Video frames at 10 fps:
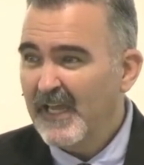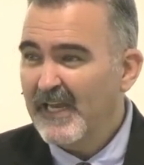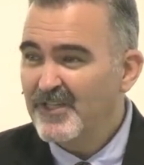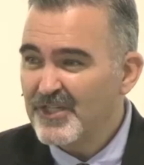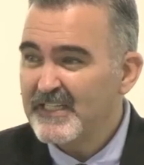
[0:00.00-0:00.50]

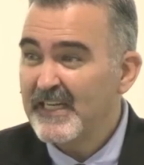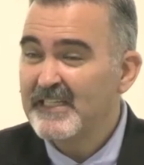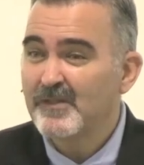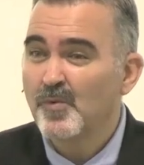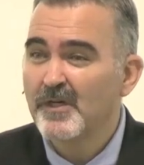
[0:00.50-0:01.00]
and just
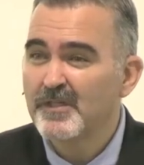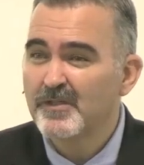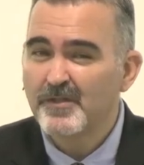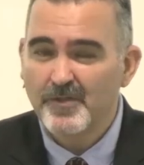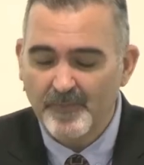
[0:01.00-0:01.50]
as it was
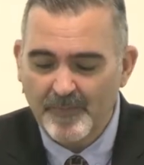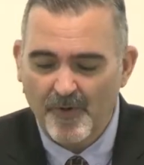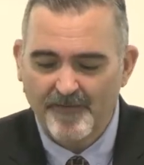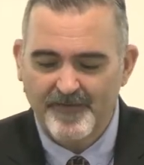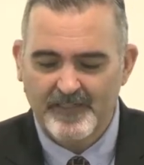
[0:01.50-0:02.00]
to be
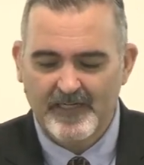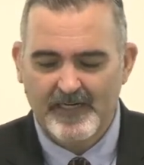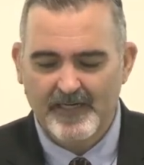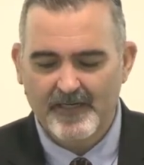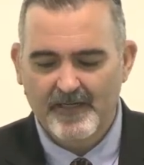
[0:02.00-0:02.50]
prophesied.